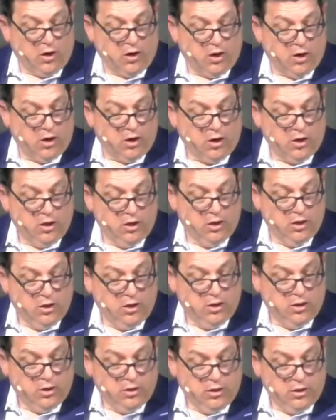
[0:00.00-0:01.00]
are
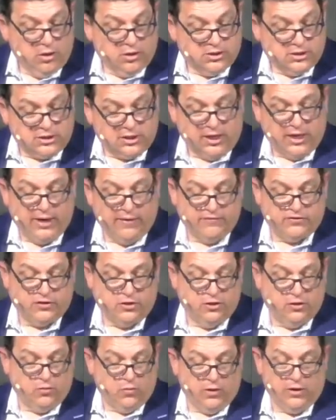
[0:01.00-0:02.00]
slaves
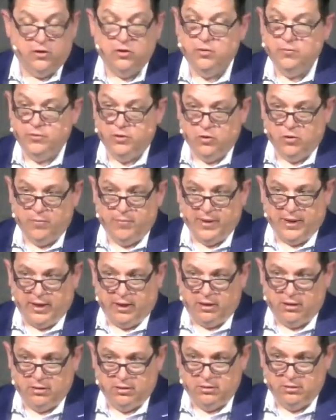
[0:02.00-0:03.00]
to the one whom you
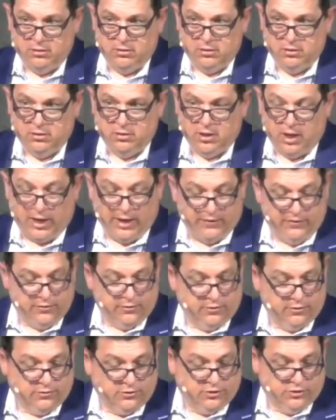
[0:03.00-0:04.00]
obey,
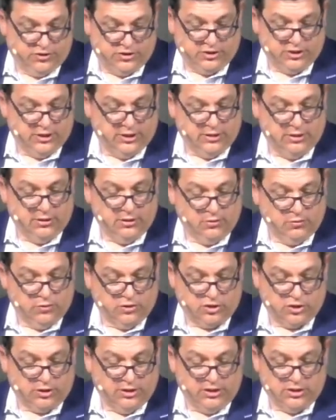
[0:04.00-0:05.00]
either to sin,
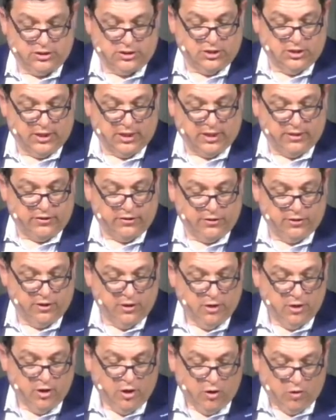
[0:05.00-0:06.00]
which leads to death,
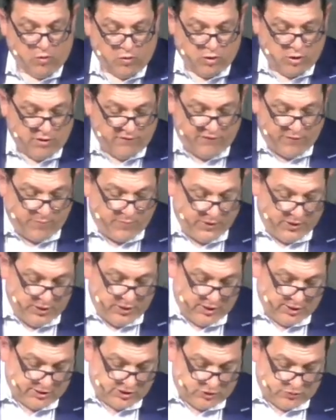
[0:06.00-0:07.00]
or of
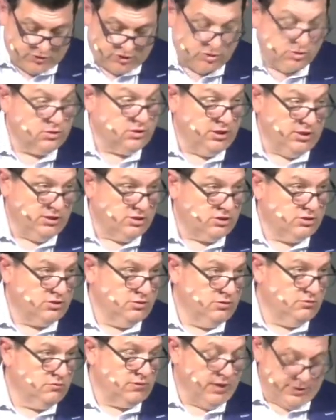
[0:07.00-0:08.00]
obedience, which leads
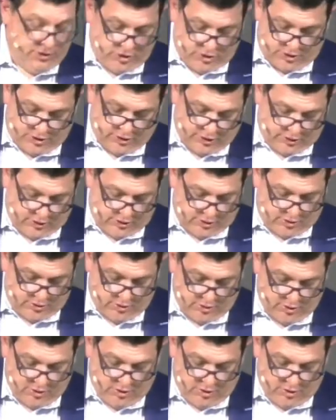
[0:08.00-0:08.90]
to righteousness?